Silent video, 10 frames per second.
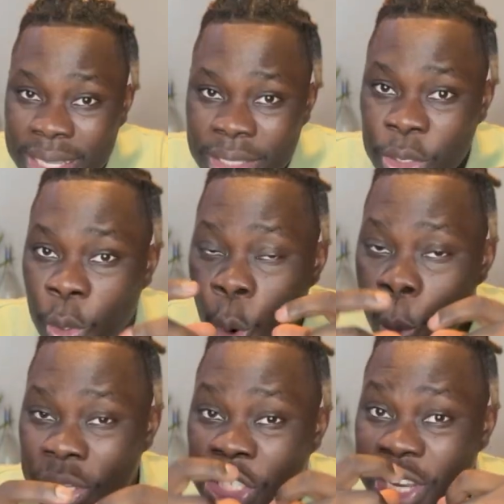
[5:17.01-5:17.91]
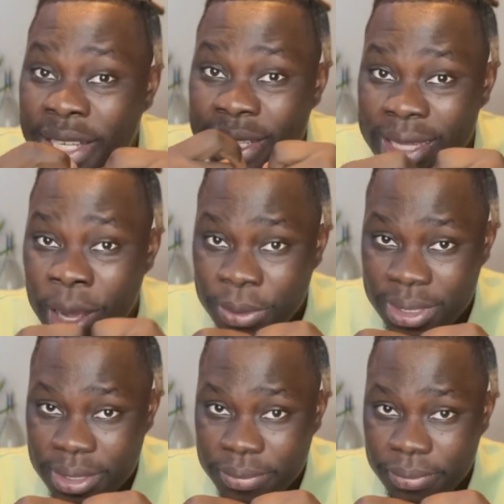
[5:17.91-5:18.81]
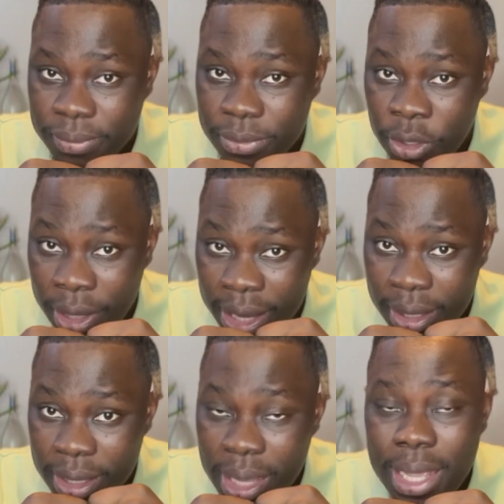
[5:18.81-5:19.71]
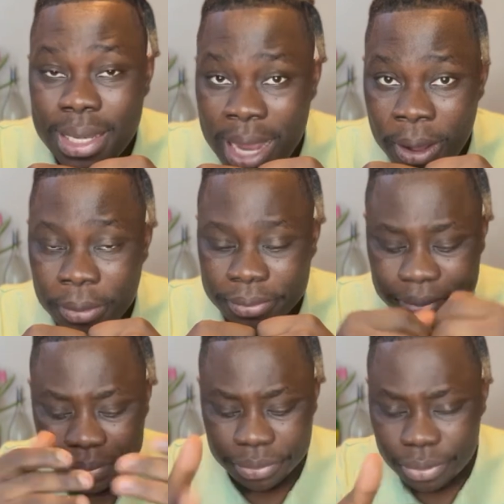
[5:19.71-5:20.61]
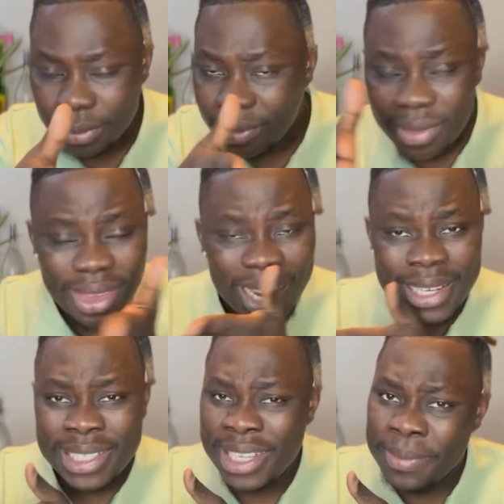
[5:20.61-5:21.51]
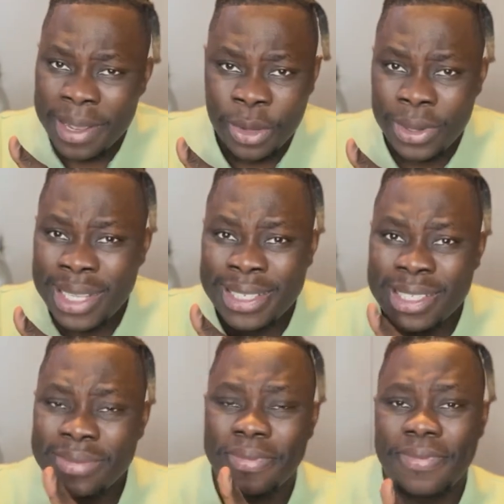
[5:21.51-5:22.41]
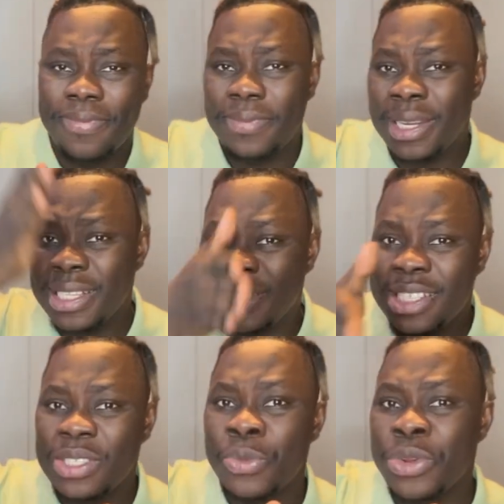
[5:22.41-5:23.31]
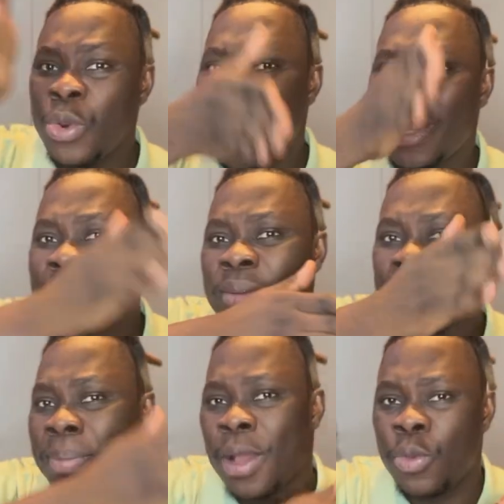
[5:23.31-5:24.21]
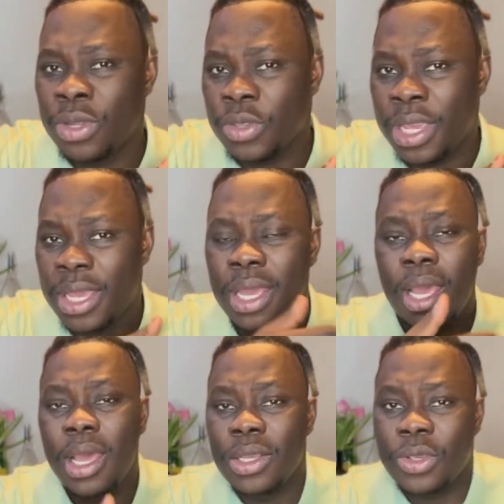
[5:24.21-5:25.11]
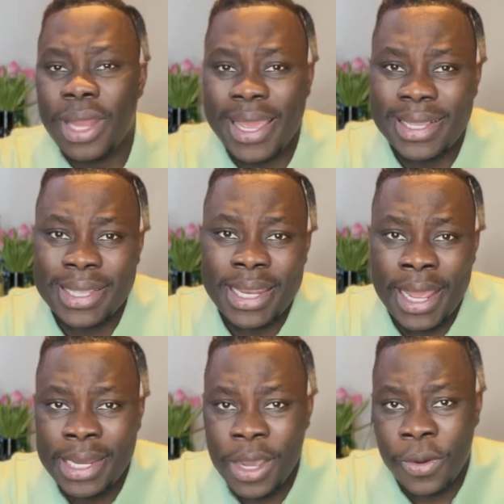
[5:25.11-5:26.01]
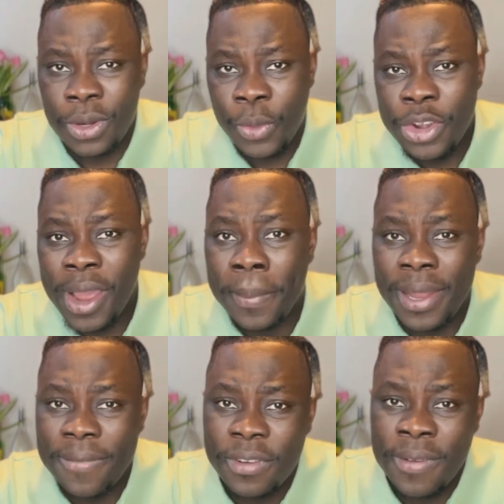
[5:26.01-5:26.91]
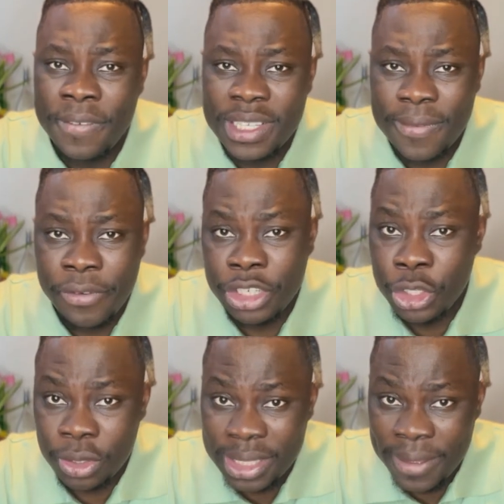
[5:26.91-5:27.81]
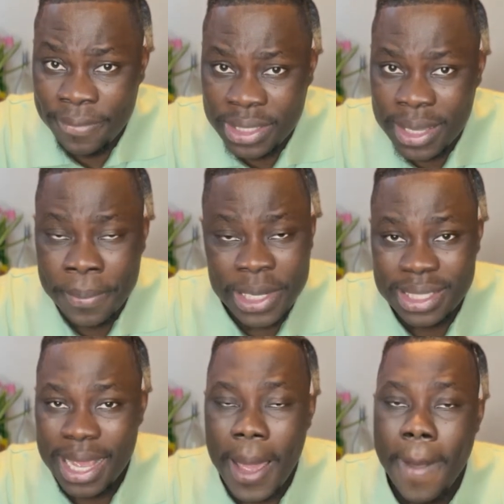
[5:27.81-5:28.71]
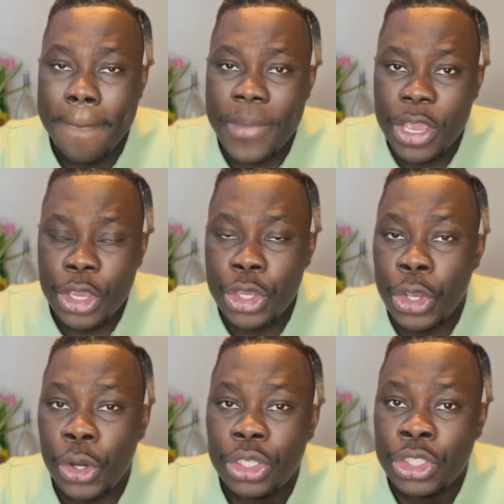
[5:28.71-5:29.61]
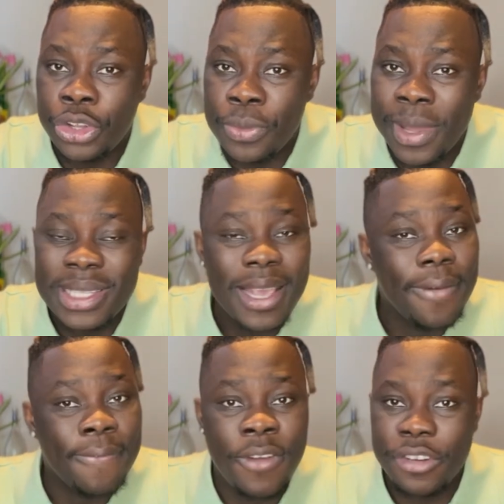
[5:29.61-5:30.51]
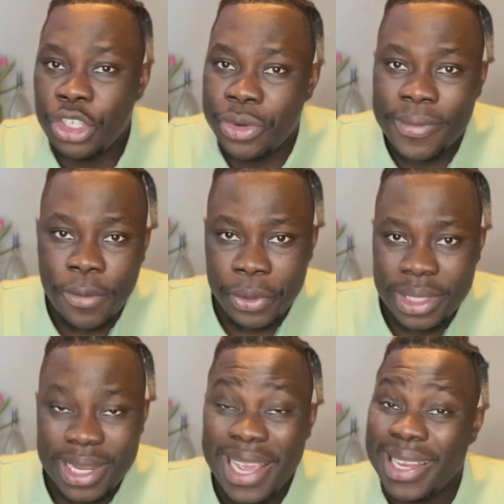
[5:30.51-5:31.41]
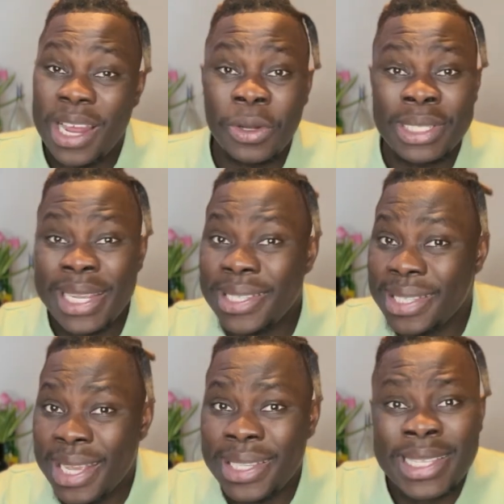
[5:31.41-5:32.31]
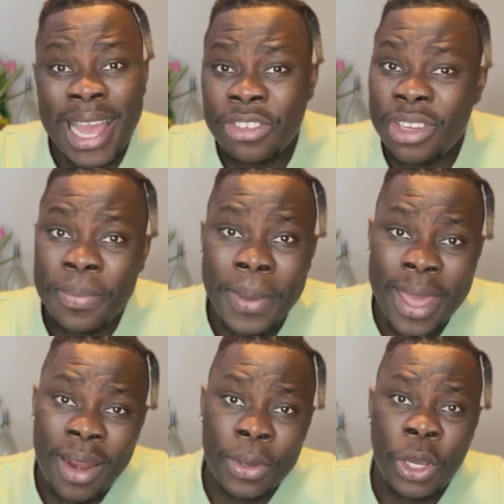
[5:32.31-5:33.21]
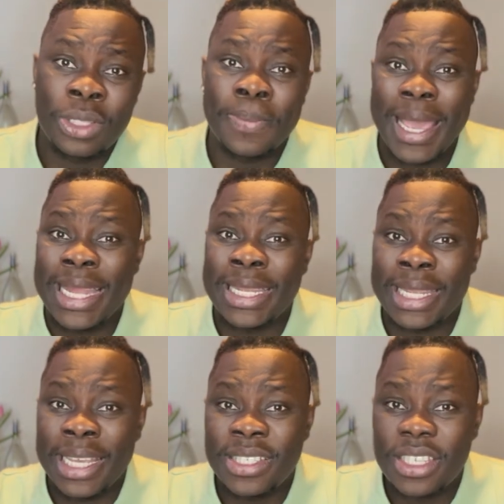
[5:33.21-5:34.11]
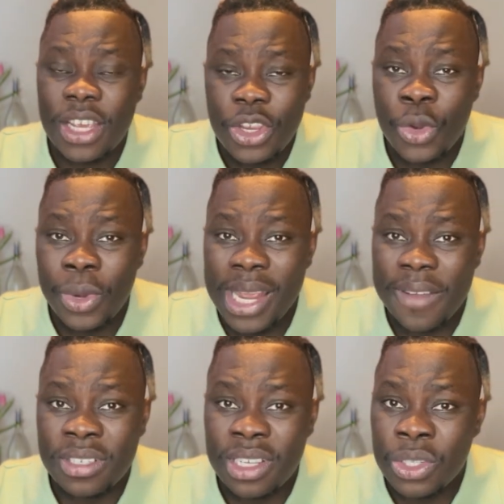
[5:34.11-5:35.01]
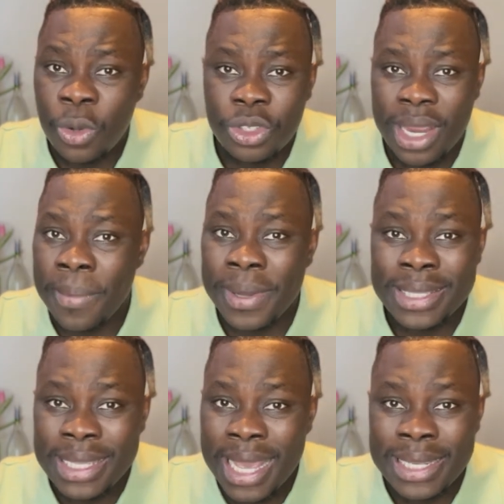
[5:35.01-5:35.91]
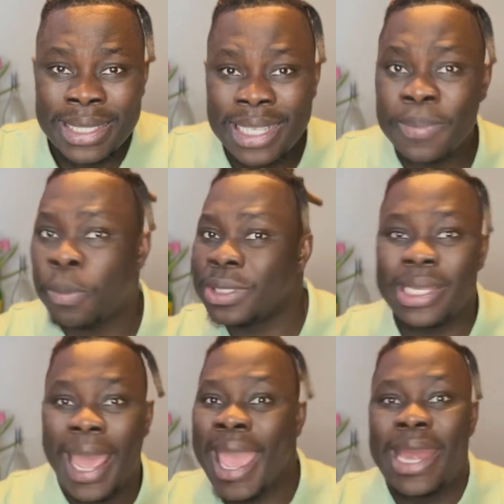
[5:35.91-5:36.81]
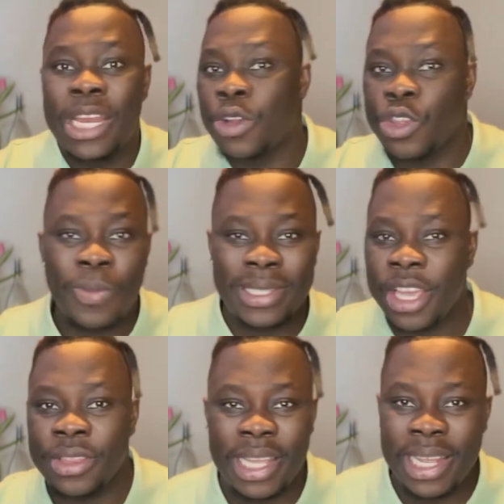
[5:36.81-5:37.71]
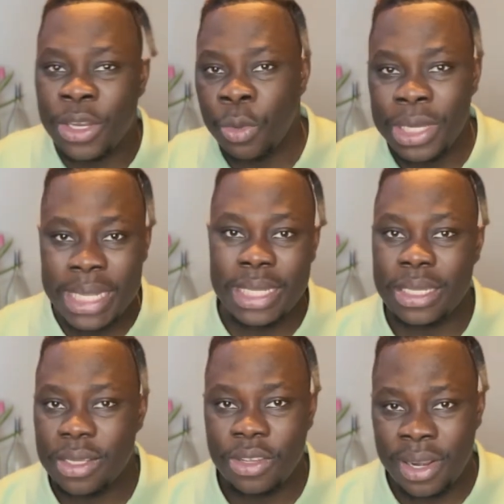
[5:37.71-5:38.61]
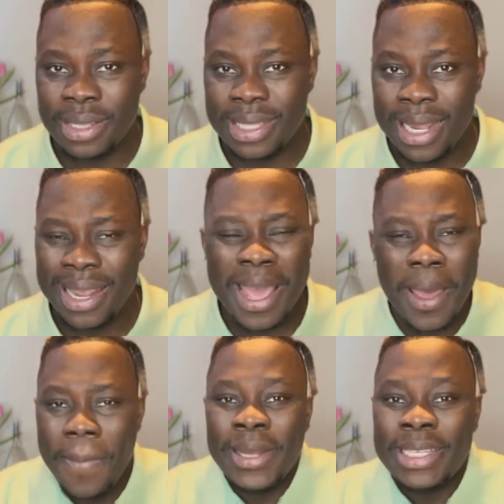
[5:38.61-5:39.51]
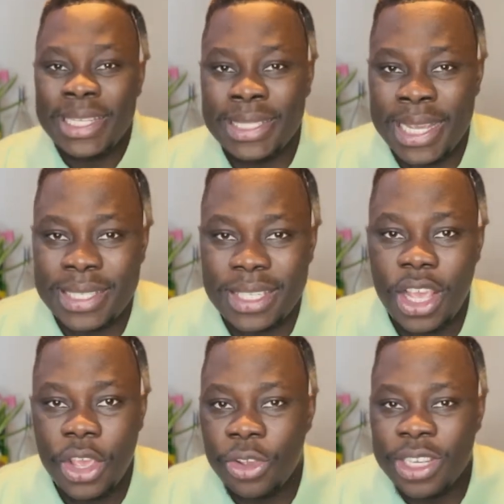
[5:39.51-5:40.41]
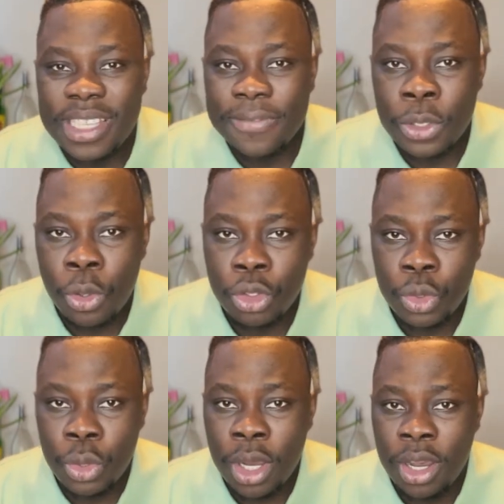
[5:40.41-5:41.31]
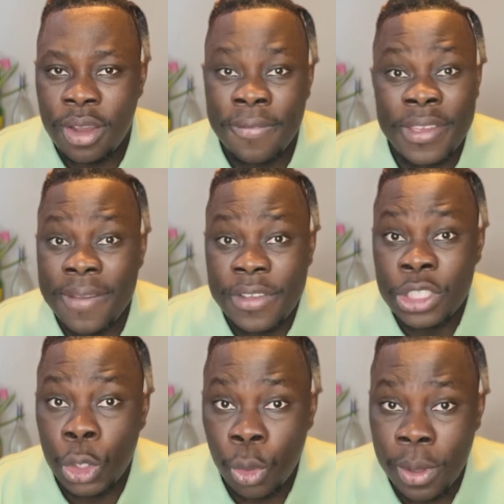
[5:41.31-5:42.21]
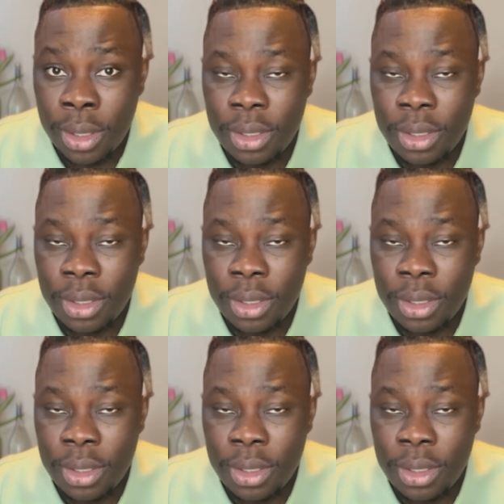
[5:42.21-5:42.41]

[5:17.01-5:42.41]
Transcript: So always check this out. Okay. Now, this is just by the way. Let's just rewind a little bit backwards, okay? So like I said earlier on, when you're applying for the visa, for a short stay visa, please make your documents very straightforward. Now these days it's actually better, because back in the days you really have to just go to the embassy and they just put in any documents that you think that they will need. You understand? But these days you just have to go to VFS Global.